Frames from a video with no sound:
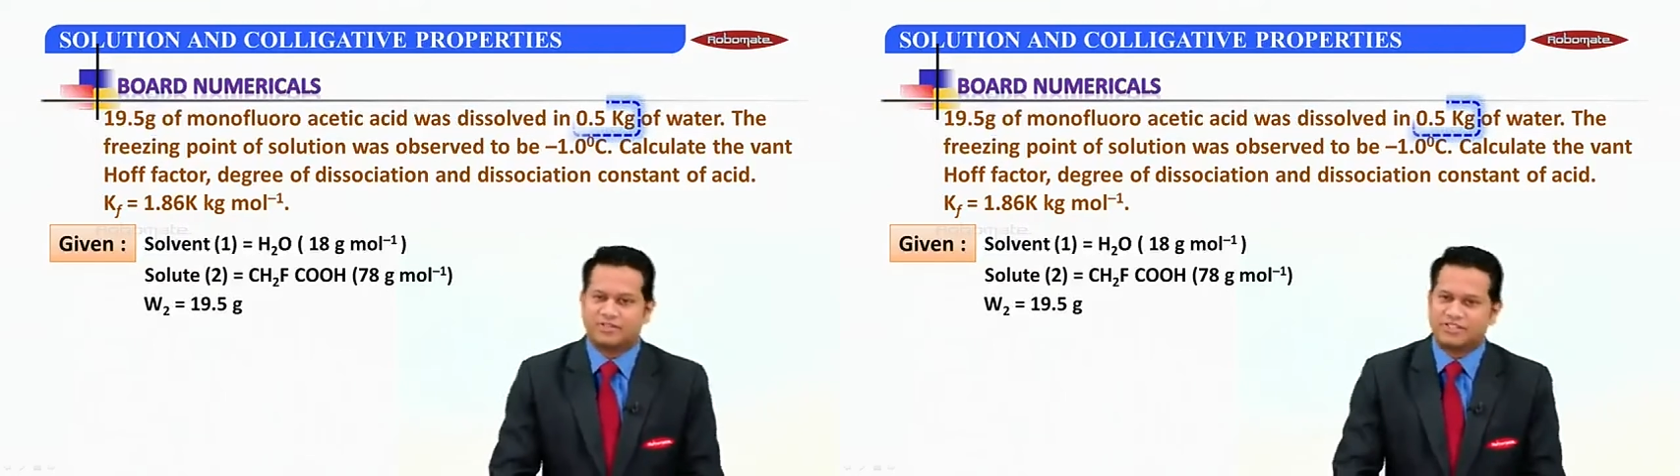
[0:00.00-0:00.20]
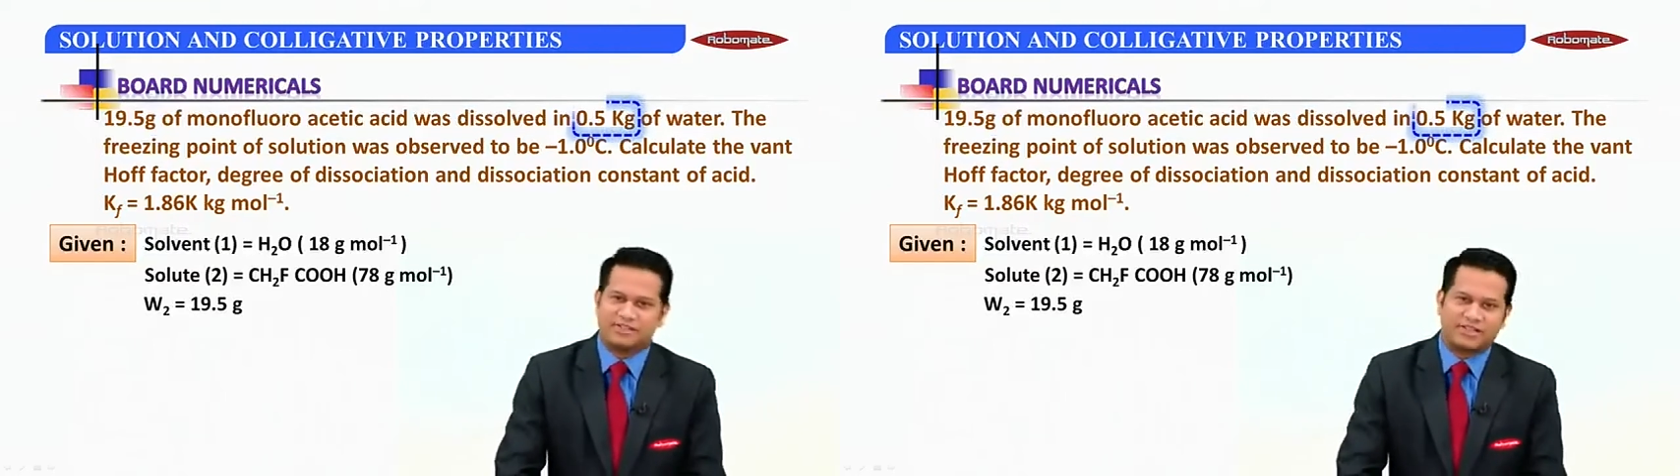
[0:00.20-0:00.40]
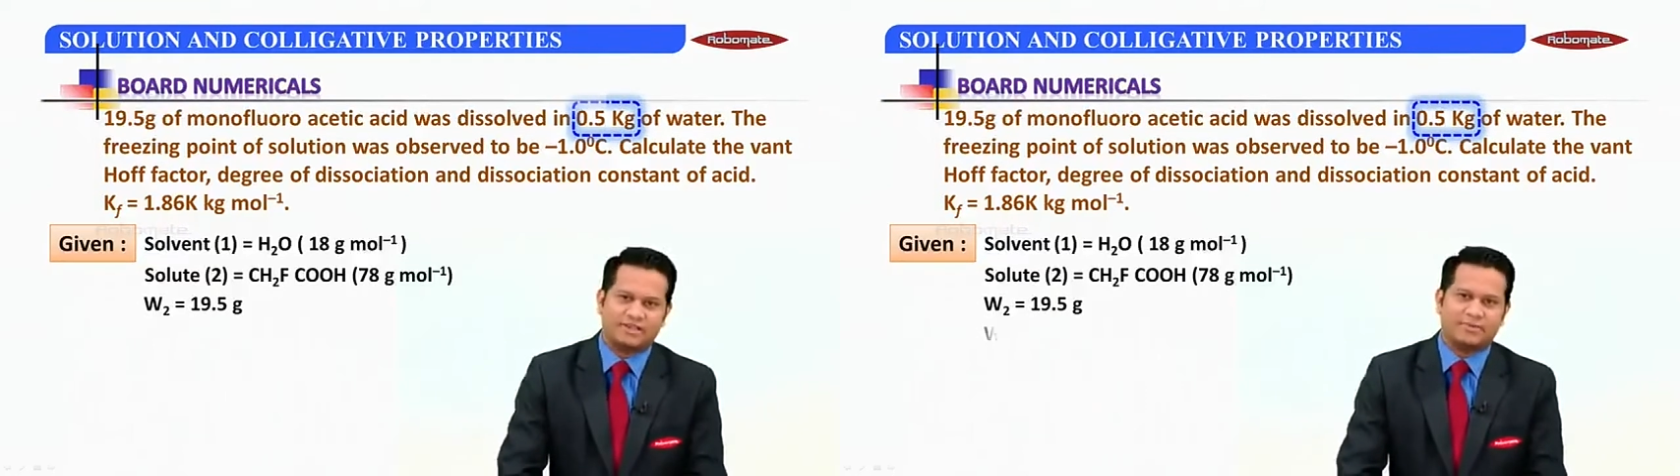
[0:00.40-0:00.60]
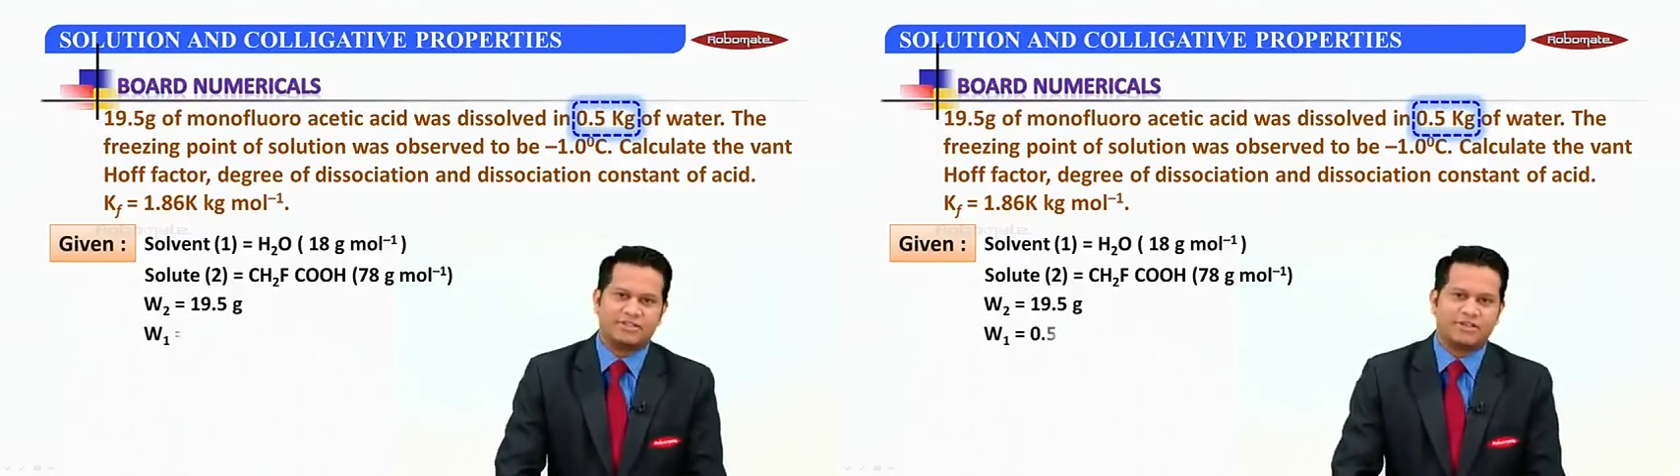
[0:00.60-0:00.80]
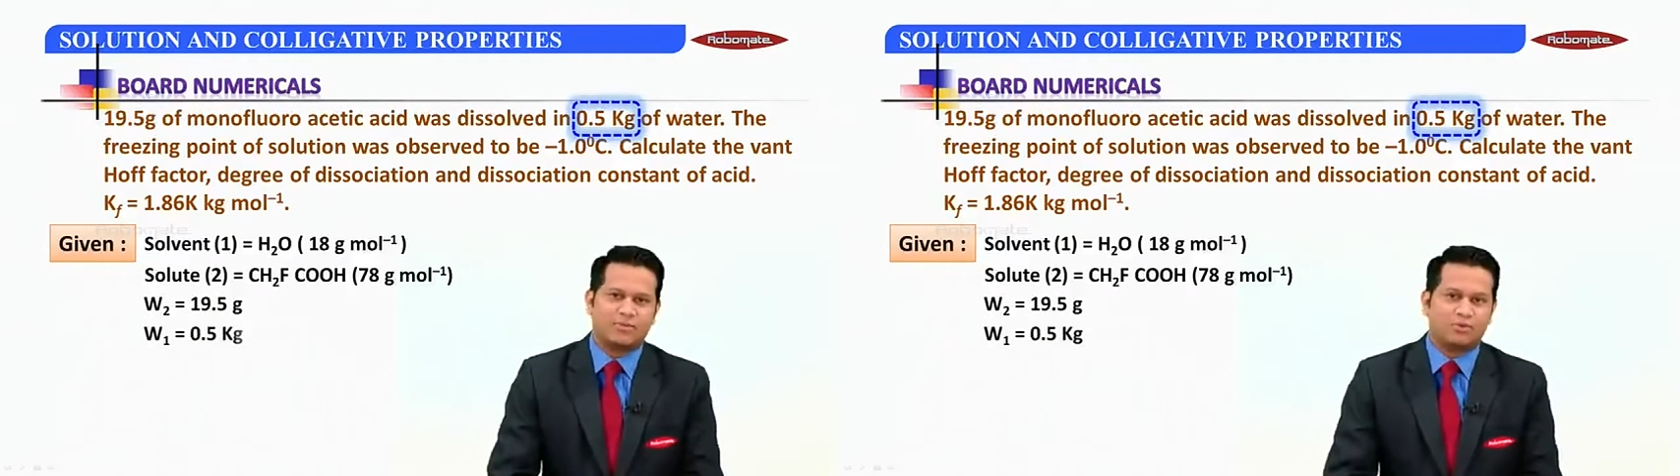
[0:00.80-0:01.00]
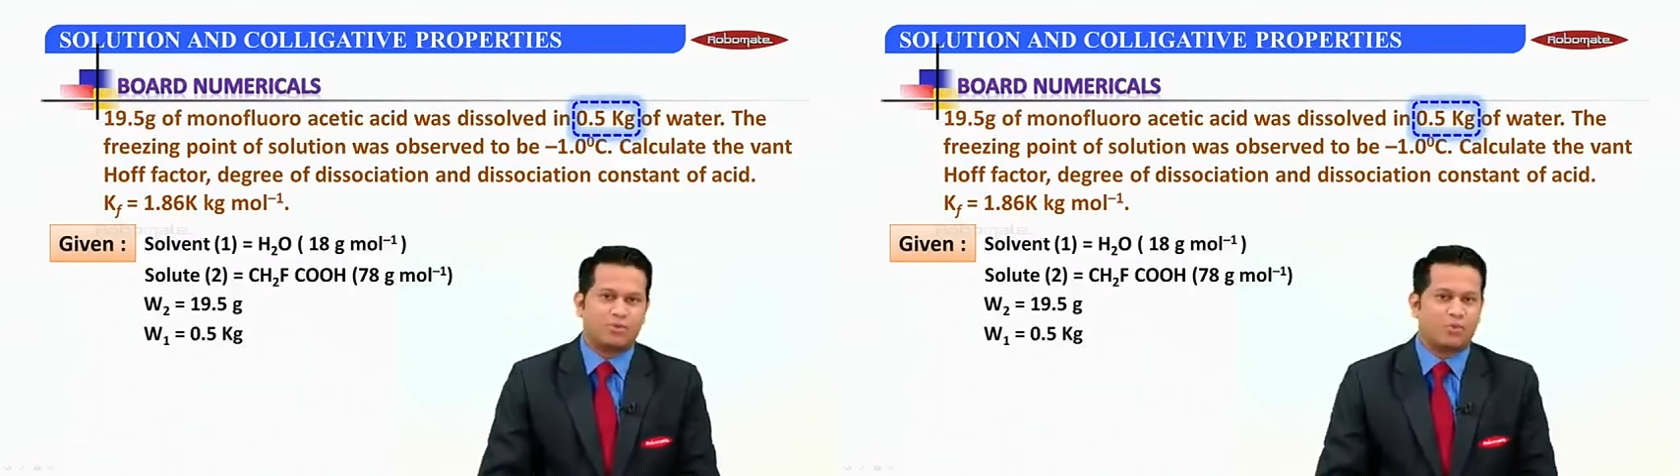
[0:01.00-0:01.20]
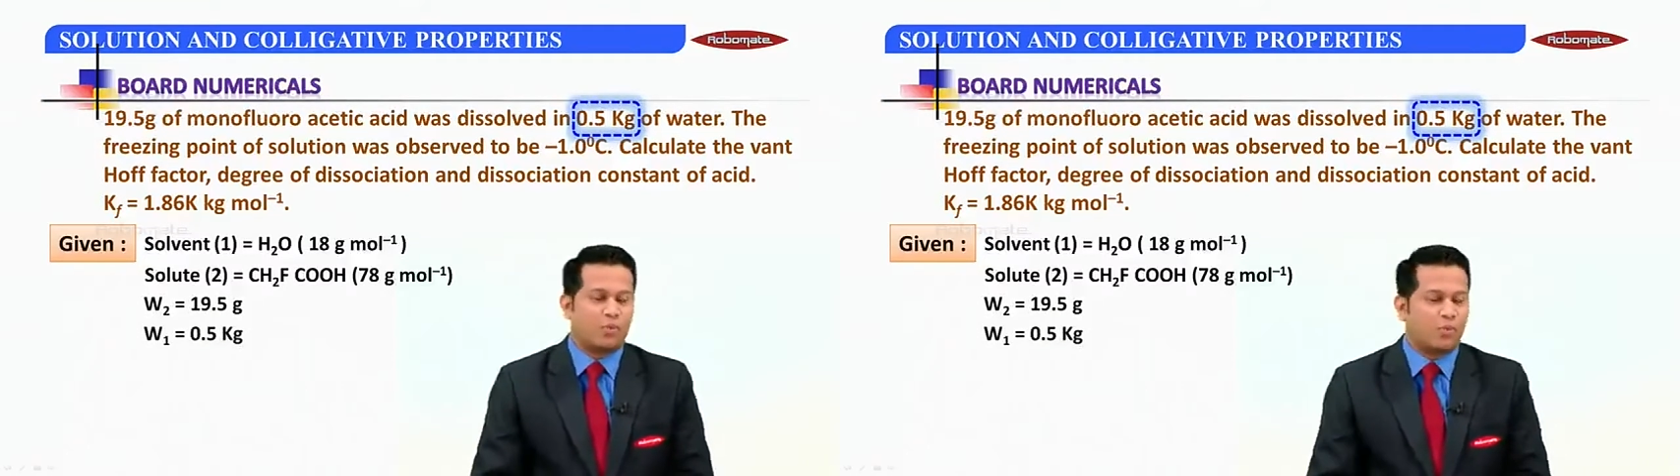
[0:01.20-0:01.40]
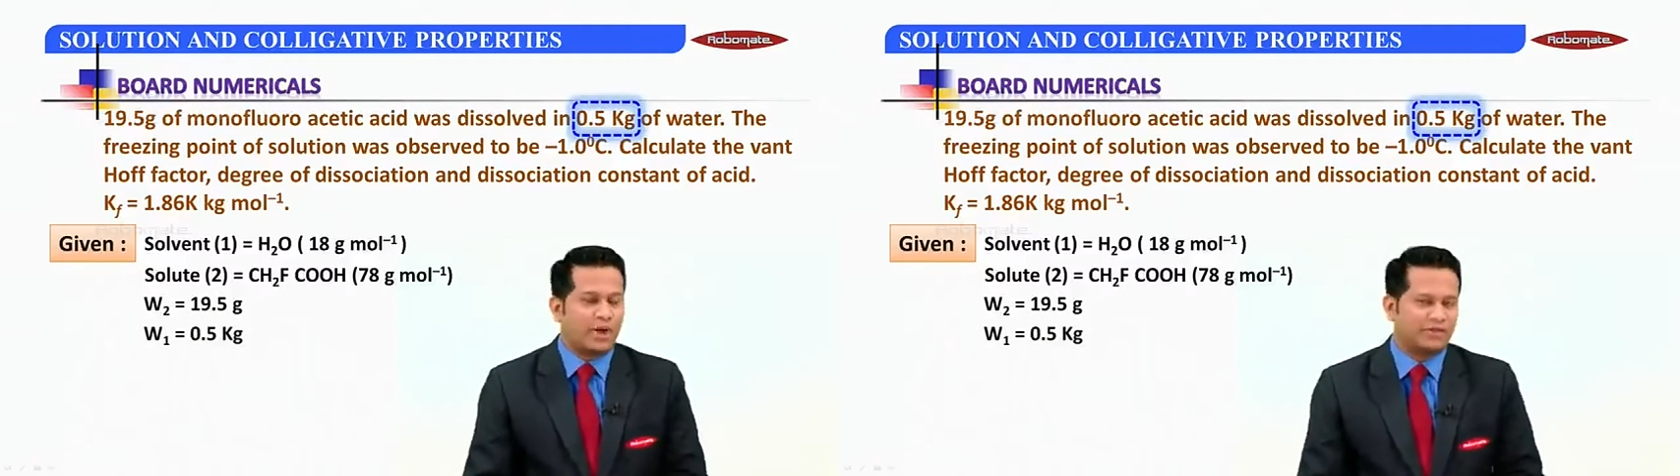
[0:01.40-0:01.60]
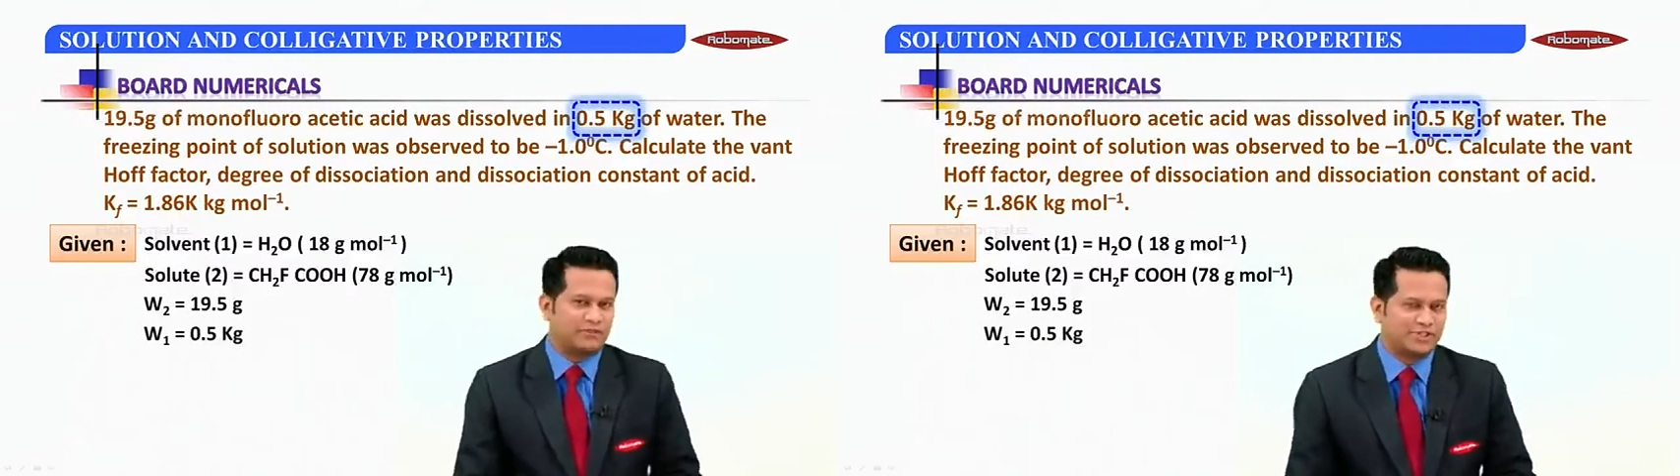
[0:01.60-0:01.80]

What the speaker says: which is nothing but W1,